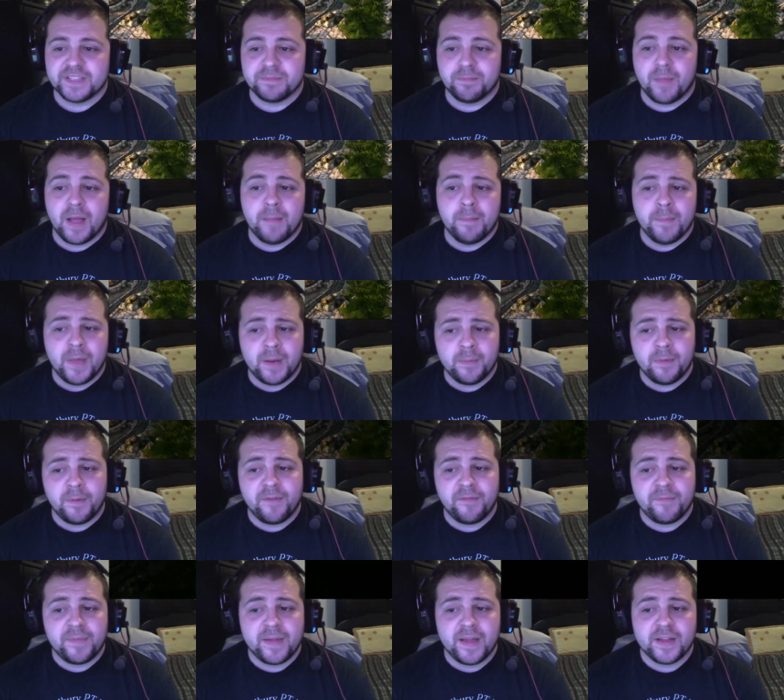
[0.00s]
My minimum
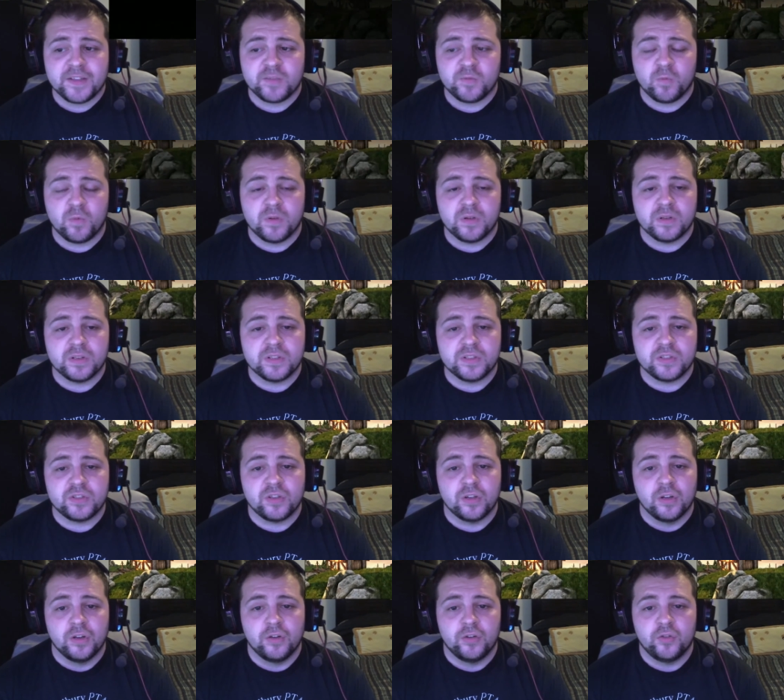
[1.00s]
FPS was
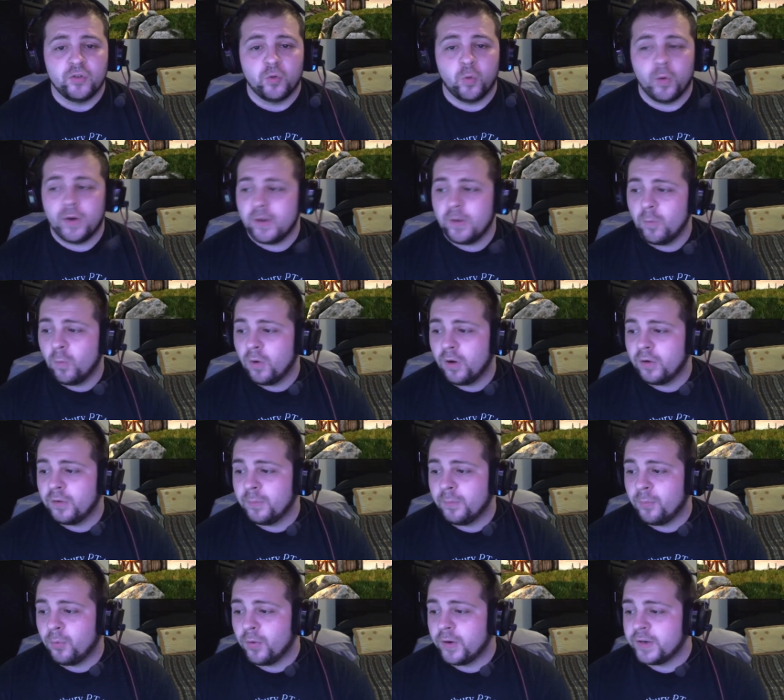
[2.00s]

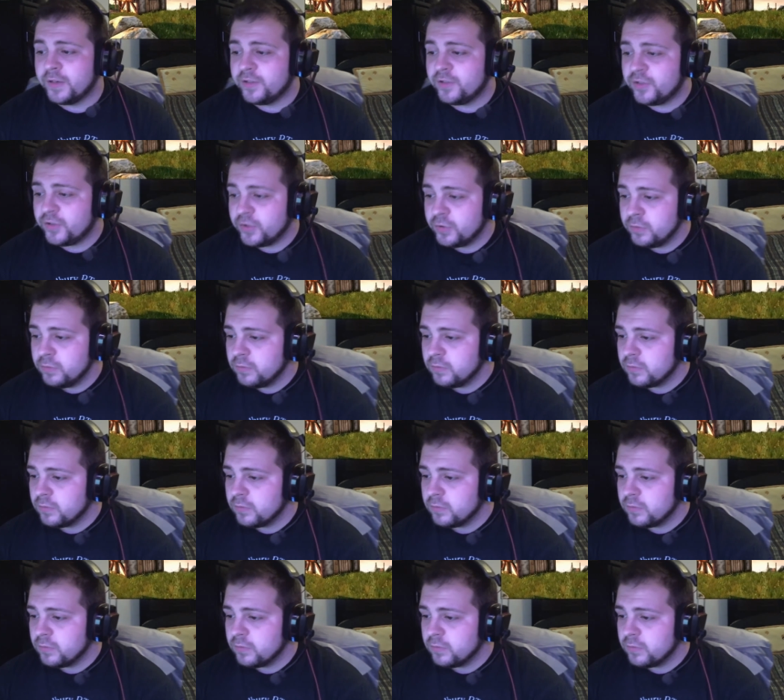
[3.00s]
21.2,